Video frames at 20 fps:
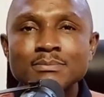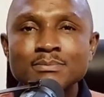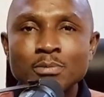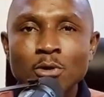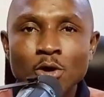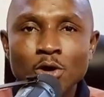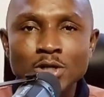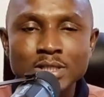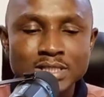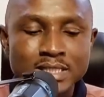
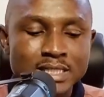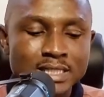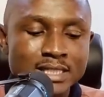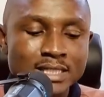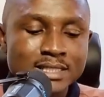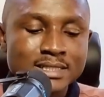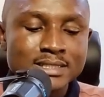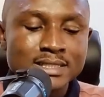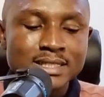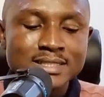point
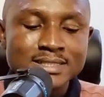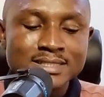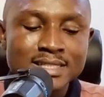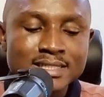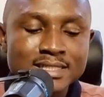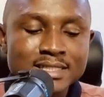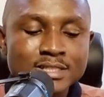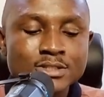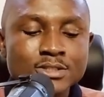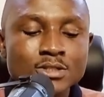is,
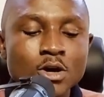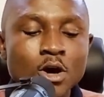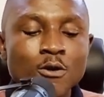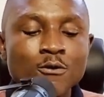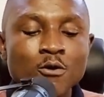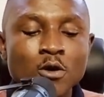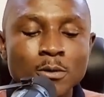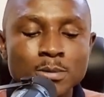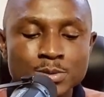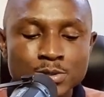seasons of
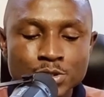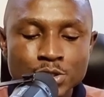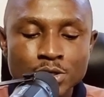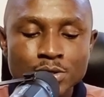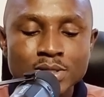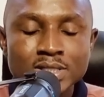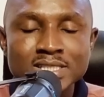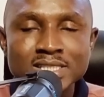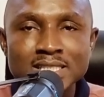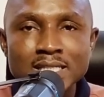
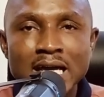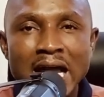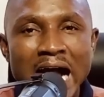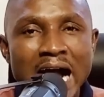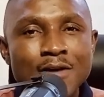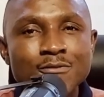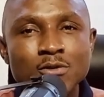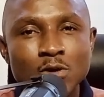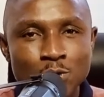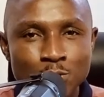obscurity
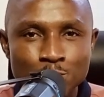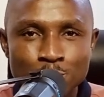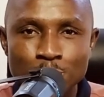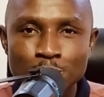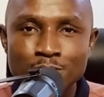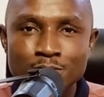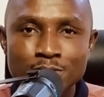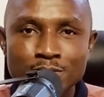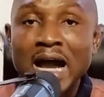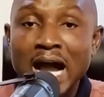are for
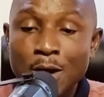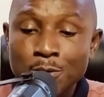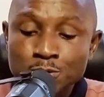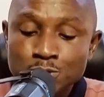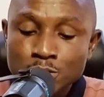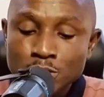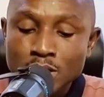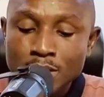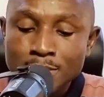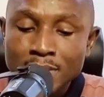growth. I will
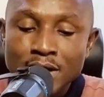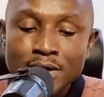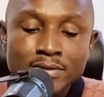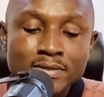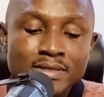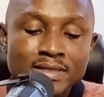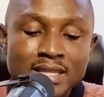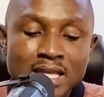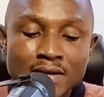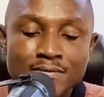talk about
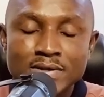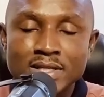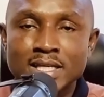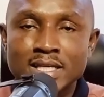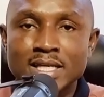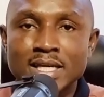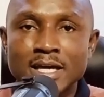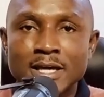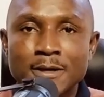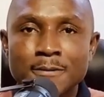David
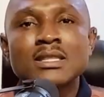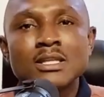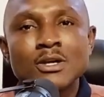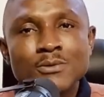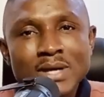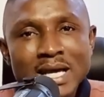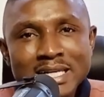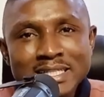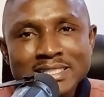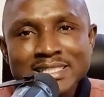here. The
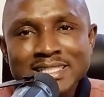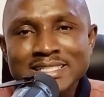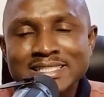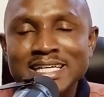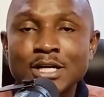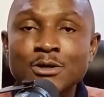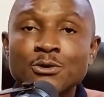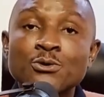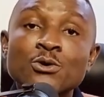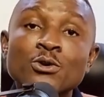reality is
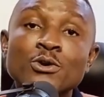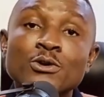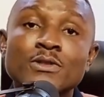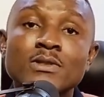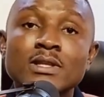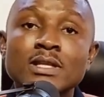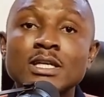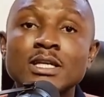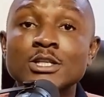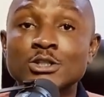that
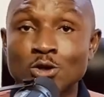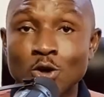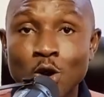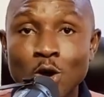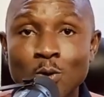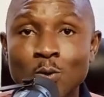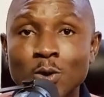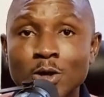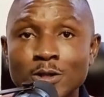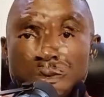growth is
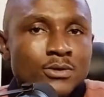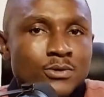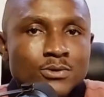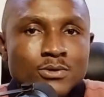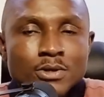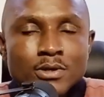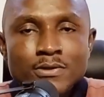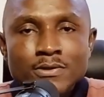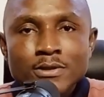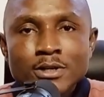awkward.
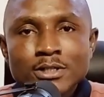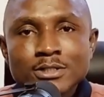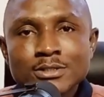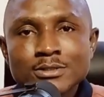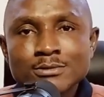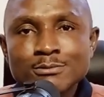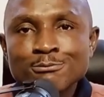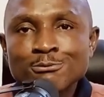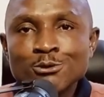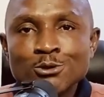Growth
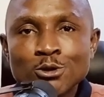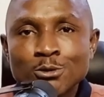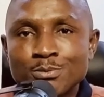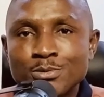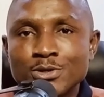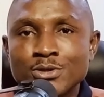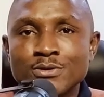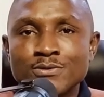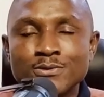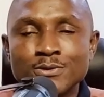doesn't look
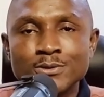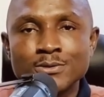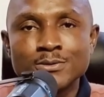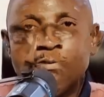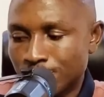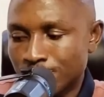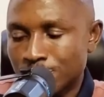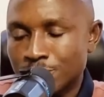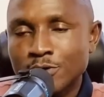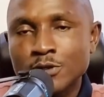beautiful.
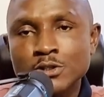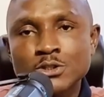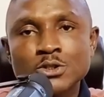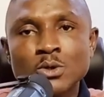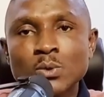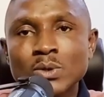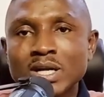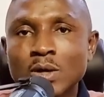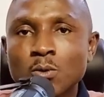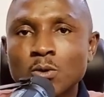So for
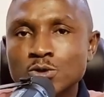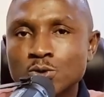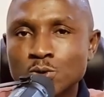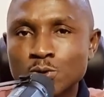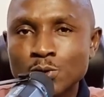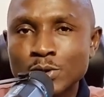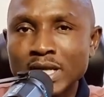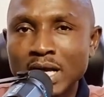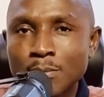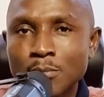someone that wants to
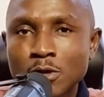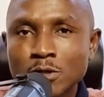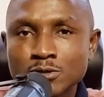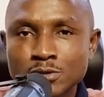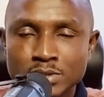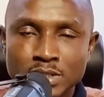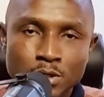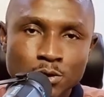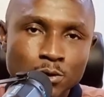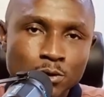grow their
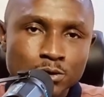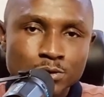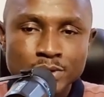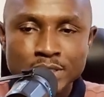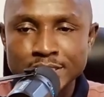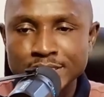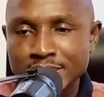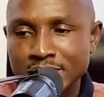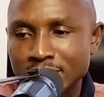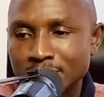muscles, they go into
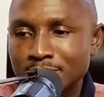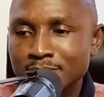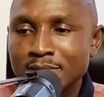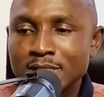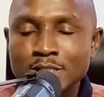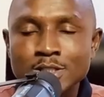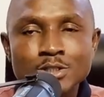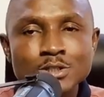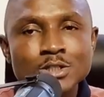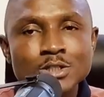the gym,
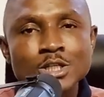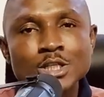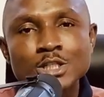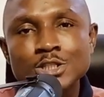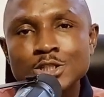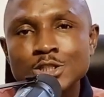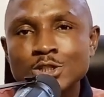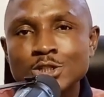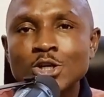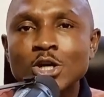
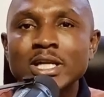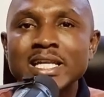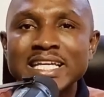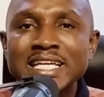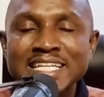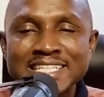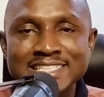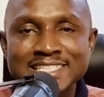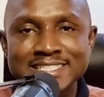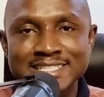it's not
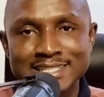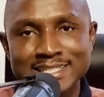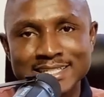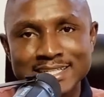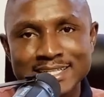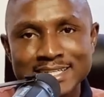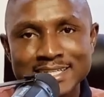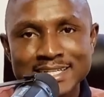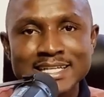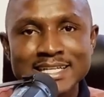easy.
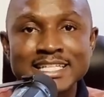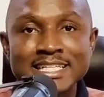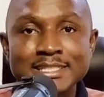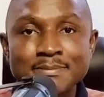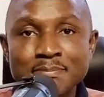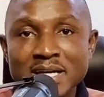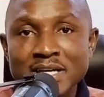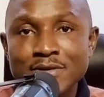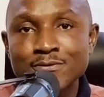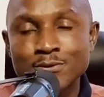It's
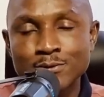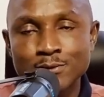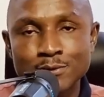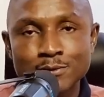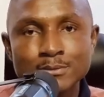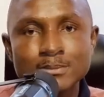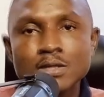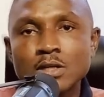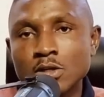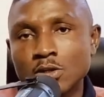painful.
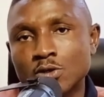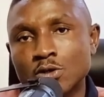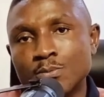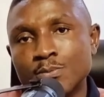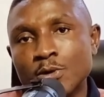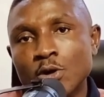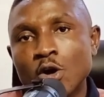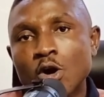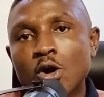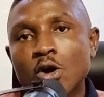It could
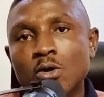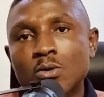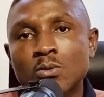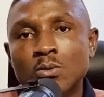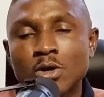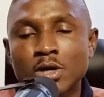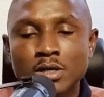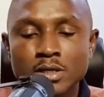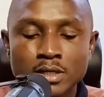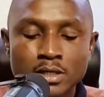be
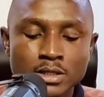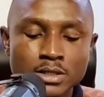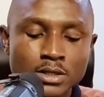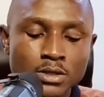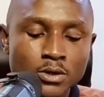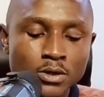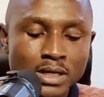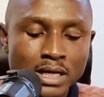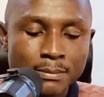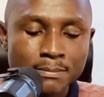awkward in
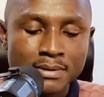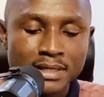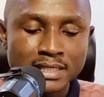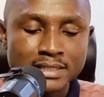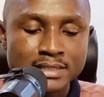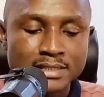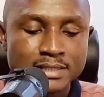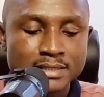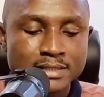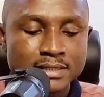other
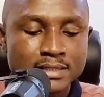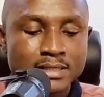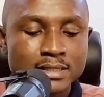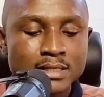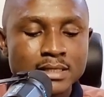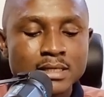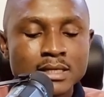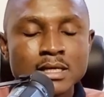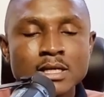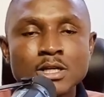places.
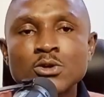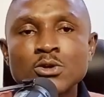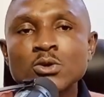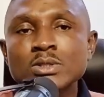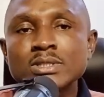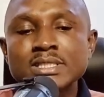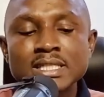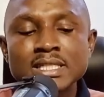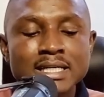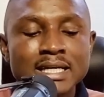No
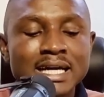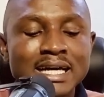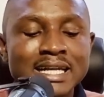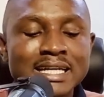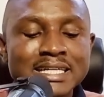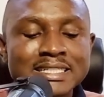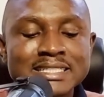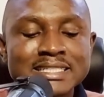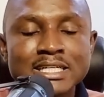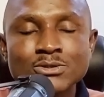singer
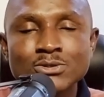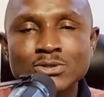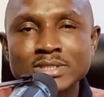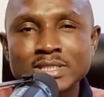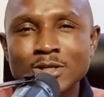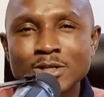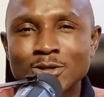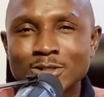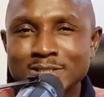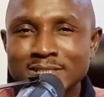learns how to
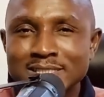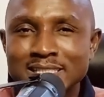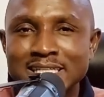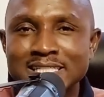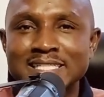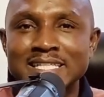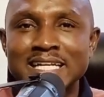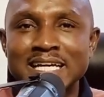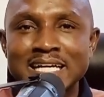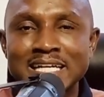sing on
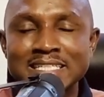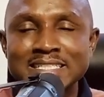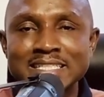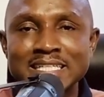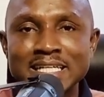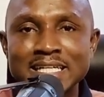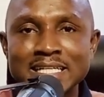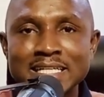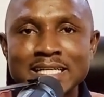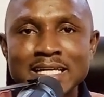stage, like I
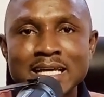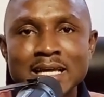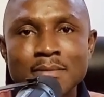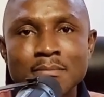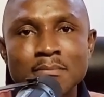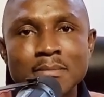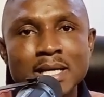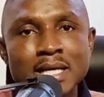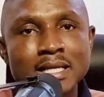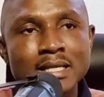said,
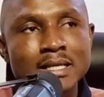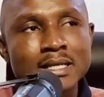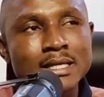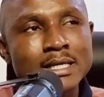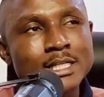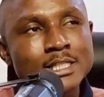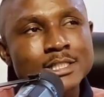but it